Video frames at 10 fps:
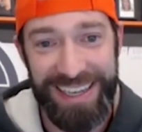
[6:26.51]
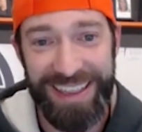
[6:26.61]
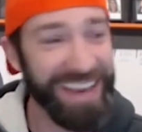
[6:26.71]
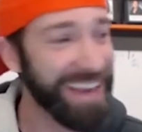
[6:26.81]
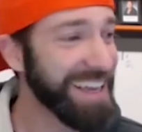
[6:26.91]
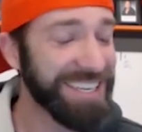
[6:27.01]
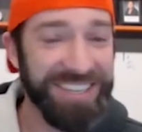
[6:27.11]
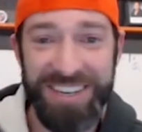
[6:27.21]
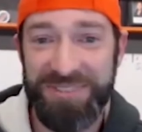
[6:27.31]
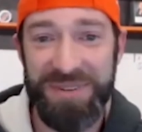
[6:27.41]
Like, it's
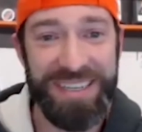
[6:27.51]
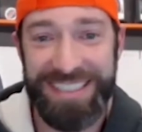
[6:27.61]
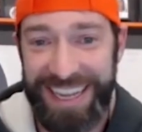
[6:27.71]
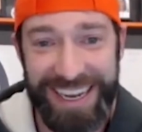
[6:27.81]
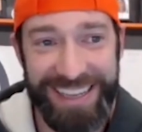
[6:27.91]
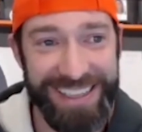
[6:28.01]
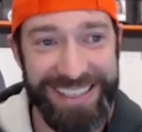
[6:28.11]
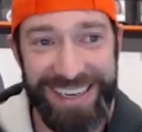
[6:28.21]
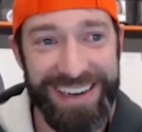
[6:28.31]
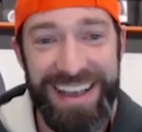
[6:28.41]
just
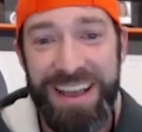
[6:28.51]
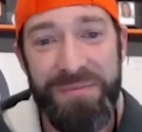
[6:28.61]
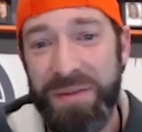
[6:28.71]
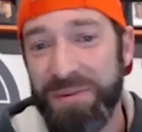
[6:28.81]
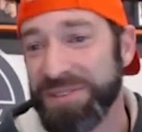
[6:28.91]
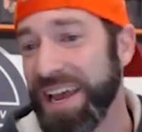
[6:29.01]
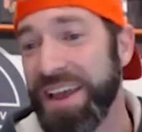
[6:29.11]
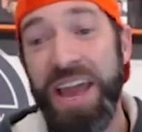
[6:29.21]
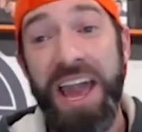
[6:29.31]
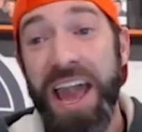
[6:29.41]
ridiculous. And people say,